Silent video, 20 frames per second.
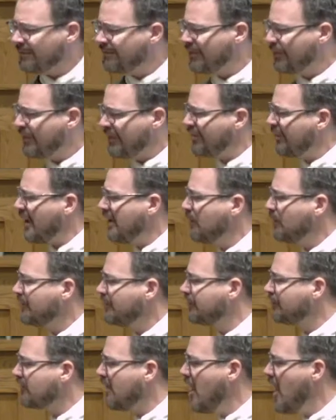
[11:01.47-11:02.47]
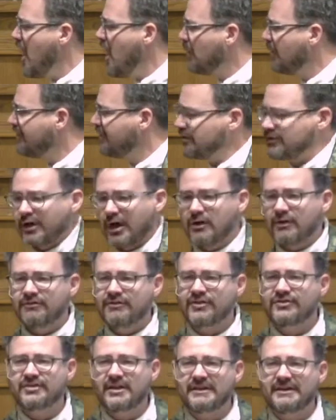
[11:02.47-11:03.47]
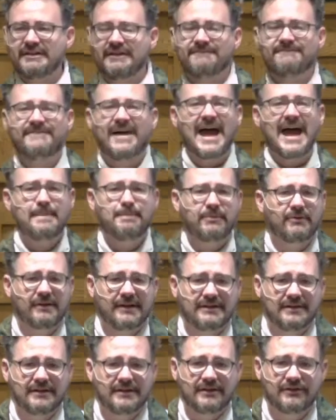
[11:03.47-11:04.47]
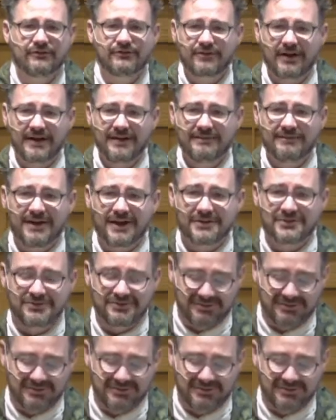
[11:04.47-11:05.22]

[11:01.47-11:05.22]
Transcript: that we thought was strong, which is all of a sudden evaporated in front of us,